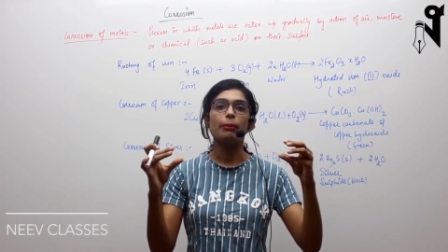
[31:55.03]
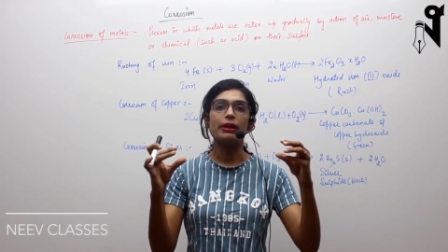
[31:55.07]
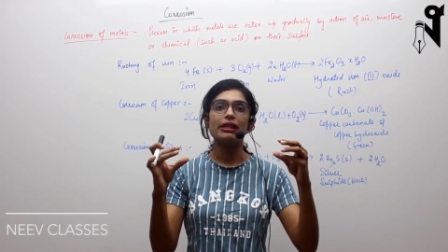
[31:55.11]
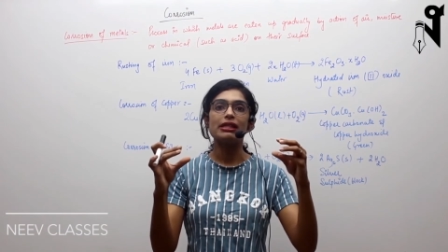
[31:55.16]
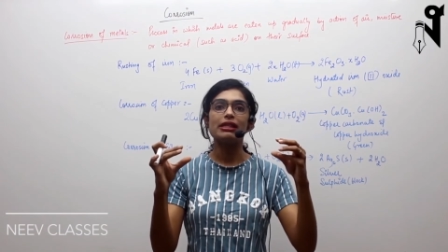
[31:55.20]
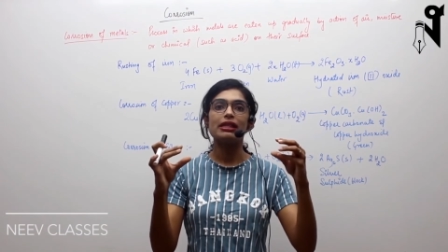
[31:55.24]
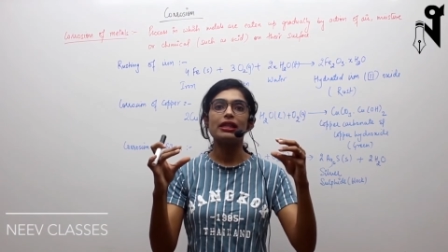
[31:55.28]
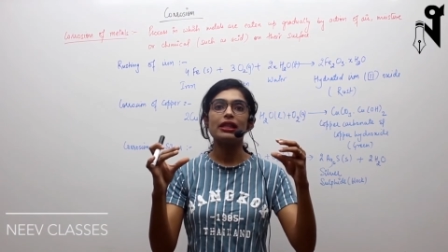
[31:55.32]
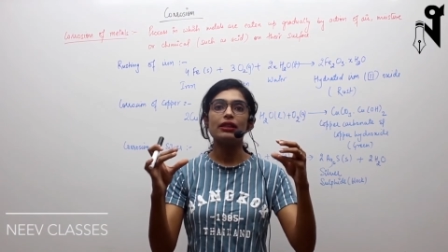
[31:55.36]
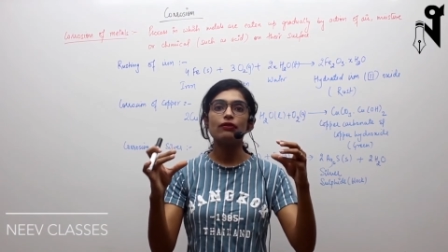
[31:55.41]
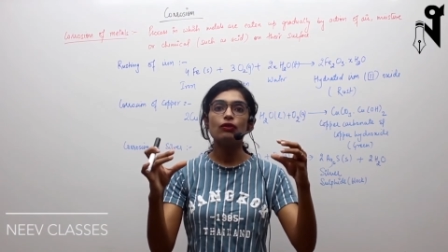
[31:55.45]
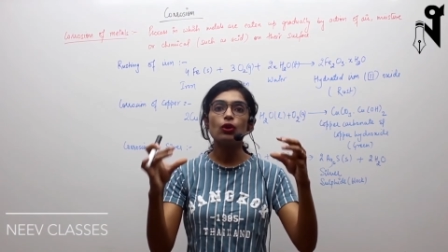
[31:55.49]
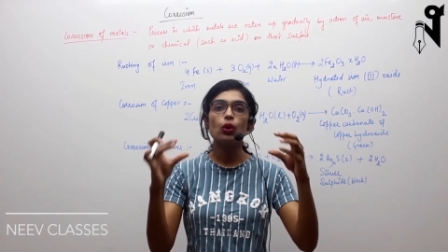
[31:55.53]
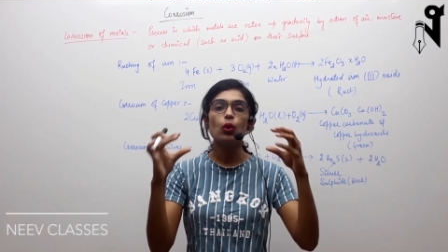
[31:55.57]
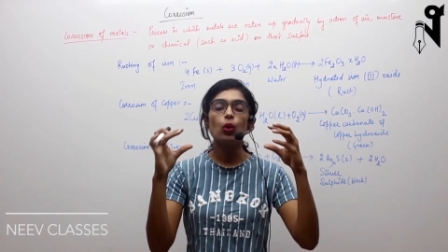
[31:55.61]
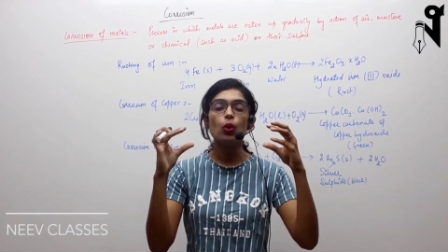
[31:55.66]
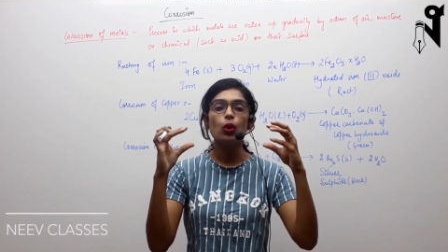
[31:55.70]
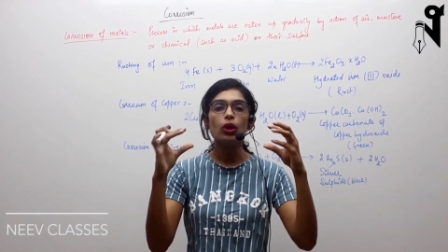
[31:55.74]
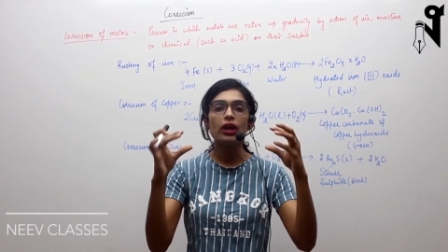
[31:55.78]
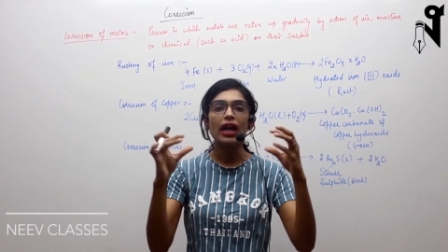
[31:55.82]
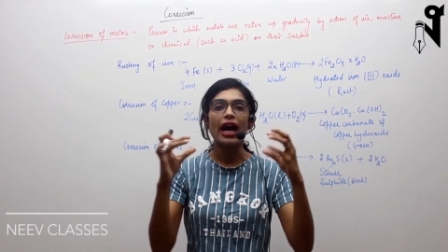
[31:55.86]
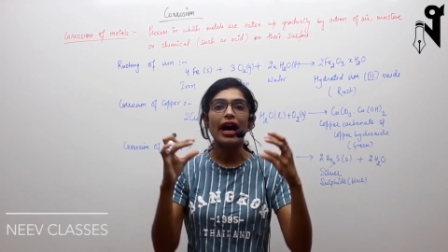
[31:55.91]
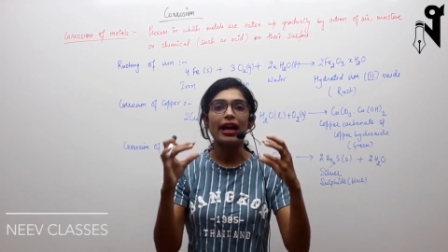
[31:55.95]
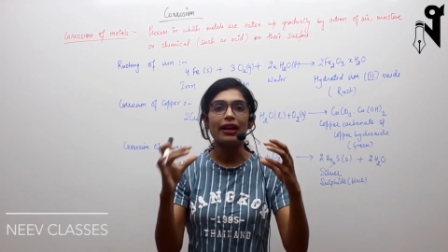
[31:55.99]
basically if the
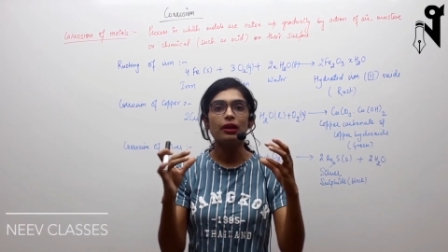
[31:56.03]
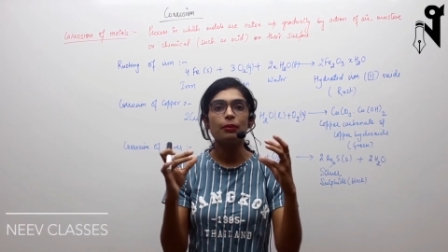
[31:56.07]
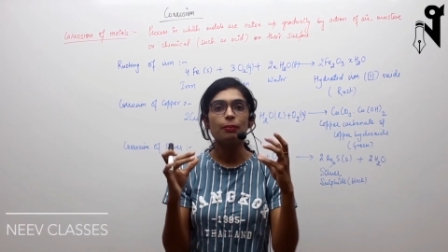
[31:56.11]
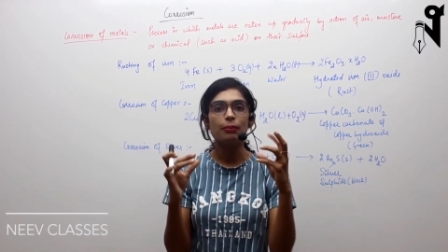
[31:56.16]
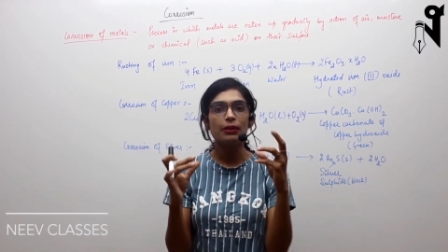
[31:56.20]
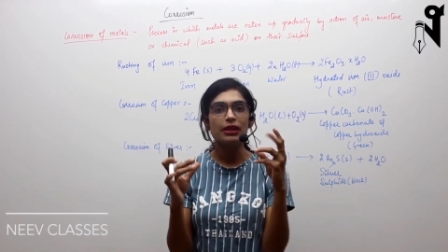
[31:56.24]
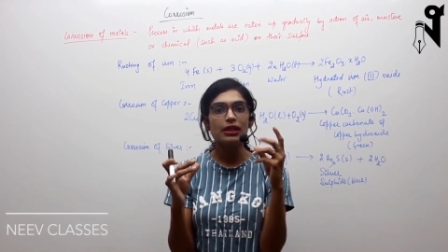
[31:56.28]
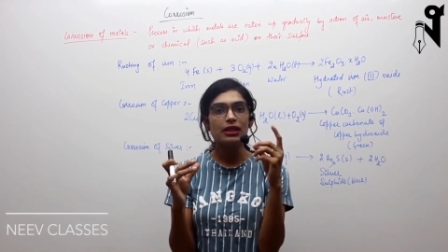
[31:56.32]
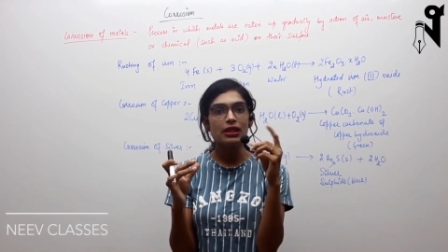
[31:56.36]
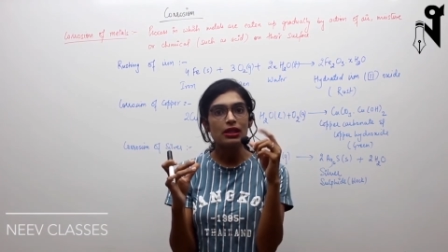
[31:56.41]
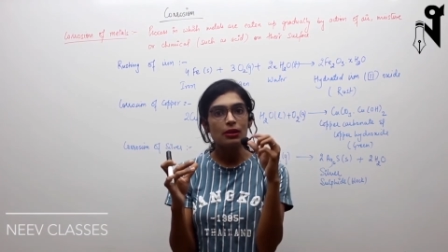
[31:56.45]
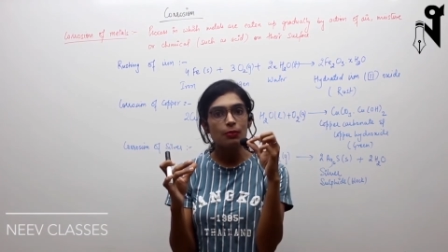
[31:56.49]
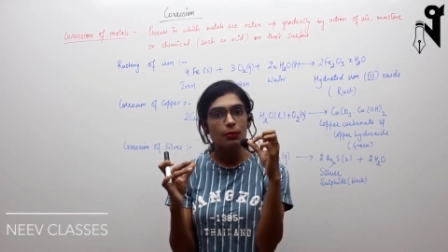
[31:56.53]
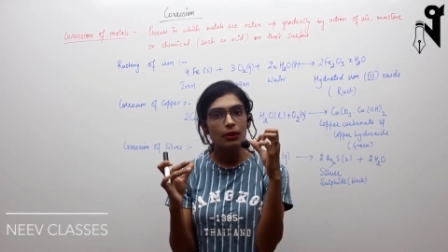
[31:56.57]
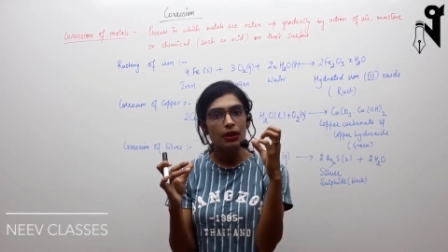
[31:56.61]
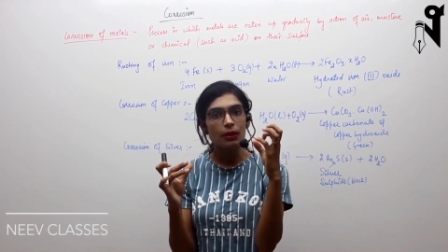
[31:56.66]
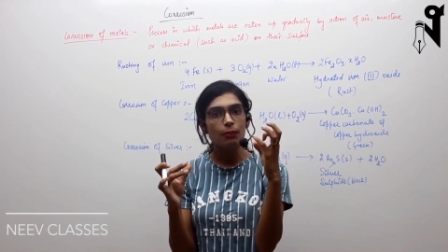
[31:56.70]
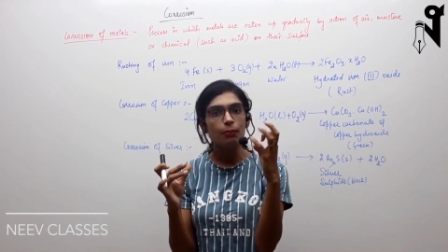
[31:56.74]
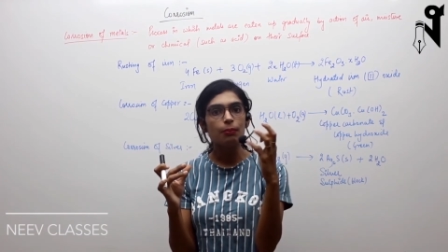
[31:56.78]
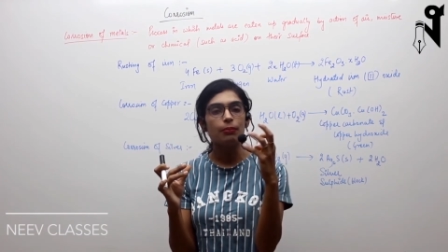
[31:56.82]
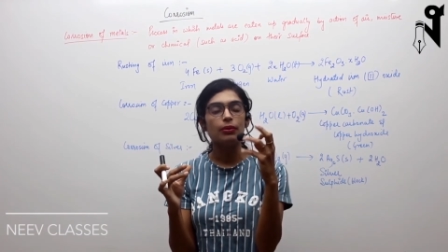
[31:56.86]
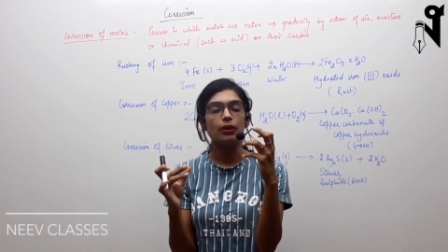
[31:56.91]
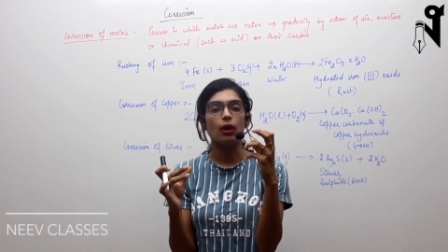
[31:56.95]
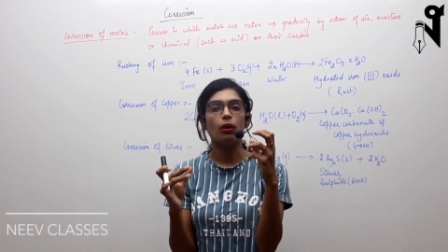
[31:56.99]
whole iron piece has
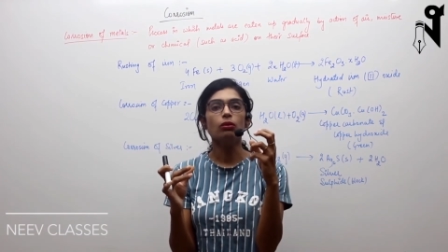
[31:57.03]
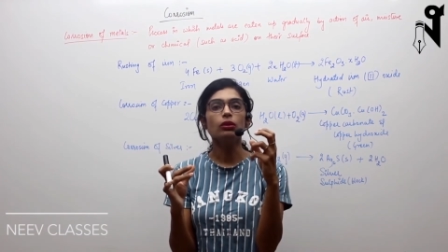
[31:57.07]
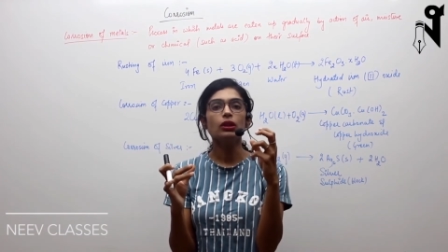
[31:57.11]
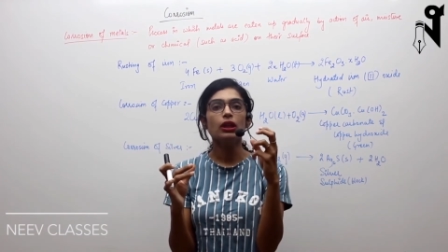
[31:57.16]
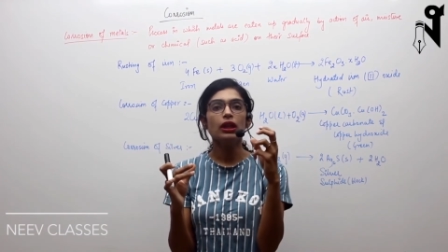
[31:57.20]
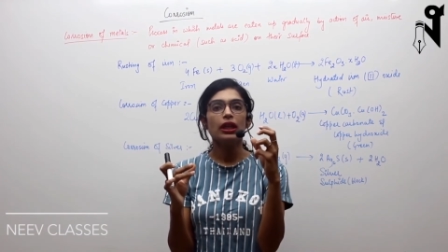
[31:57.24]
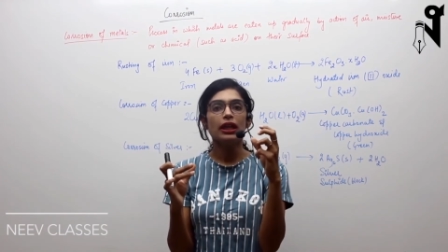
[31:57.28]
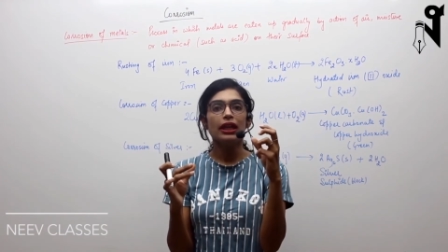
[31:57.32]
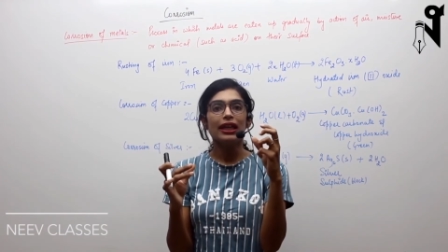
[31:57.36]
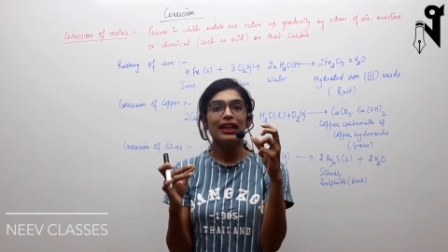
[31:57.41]
become brown,